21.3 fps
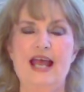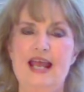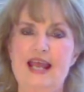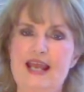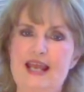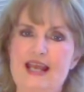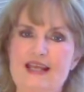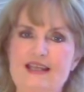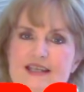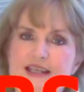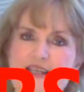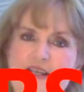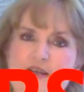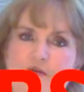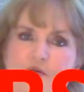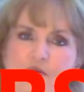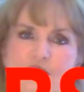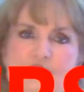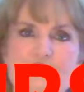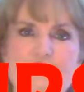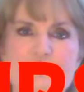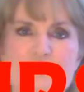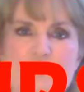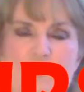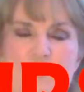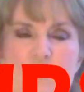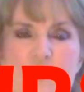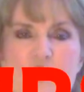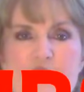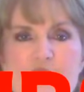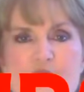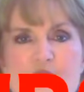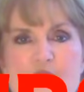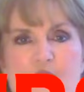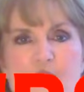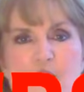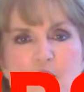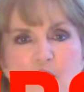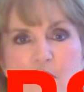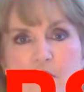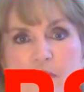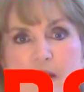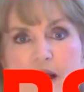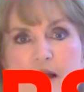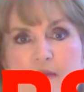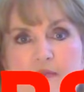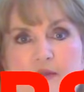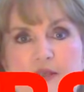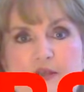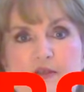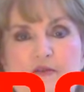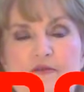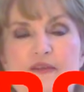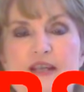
and it was one of our more popular